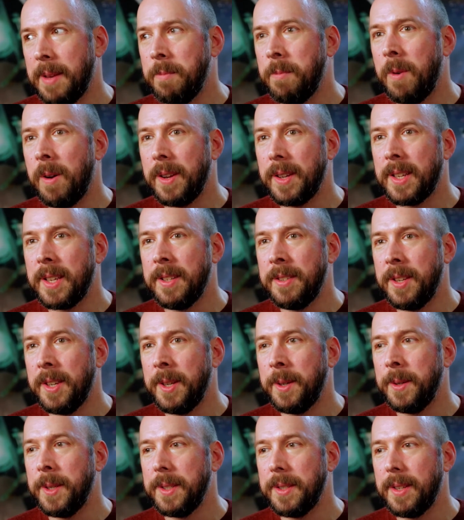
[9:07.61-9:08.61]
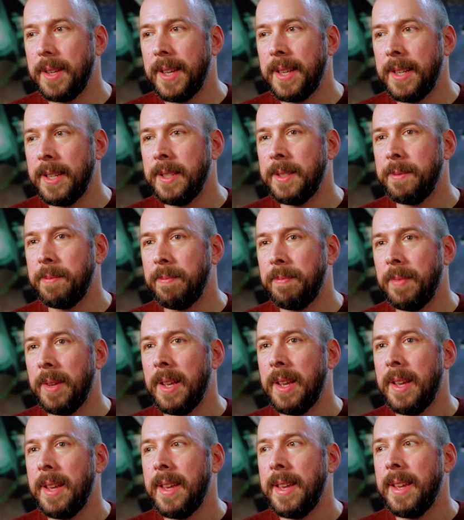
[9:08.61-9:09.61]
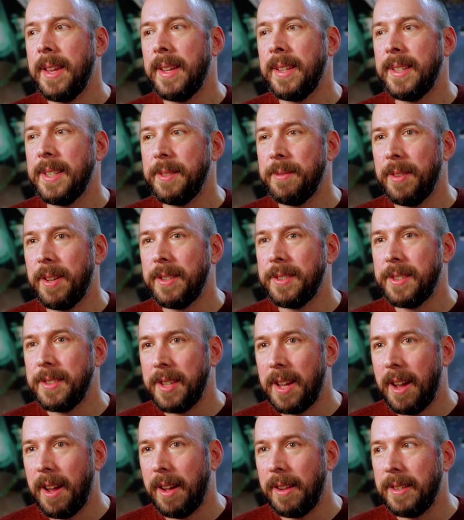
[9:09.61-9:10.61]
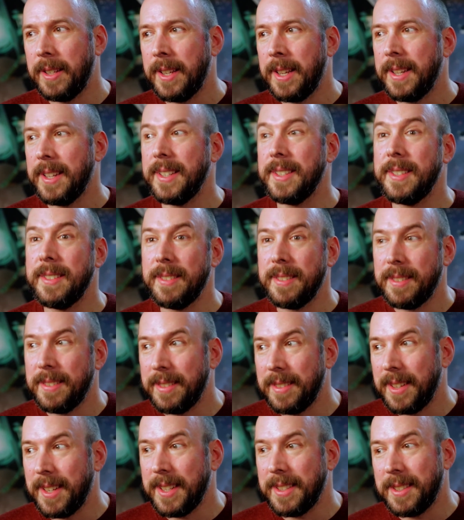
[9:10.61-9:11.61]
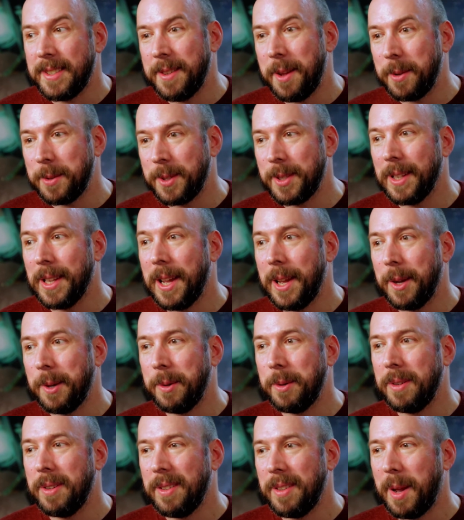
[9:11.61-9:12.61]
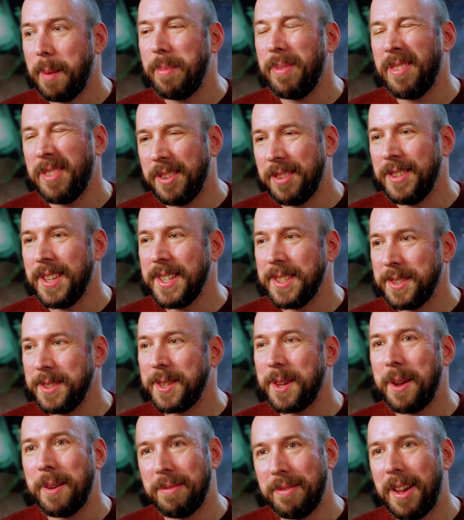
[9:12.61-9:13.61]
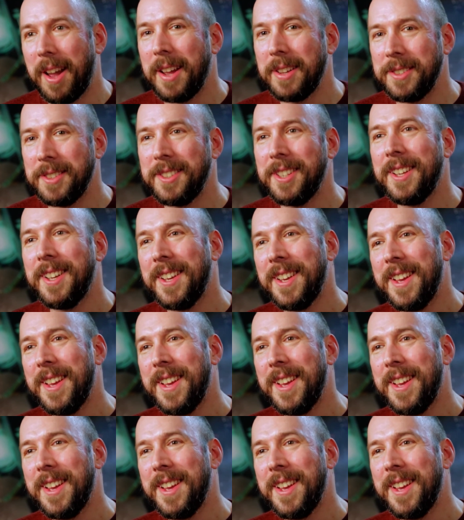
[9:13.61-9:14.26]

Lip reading: in what it can do. It is versatile. It's not slow. I prefer things to go fast.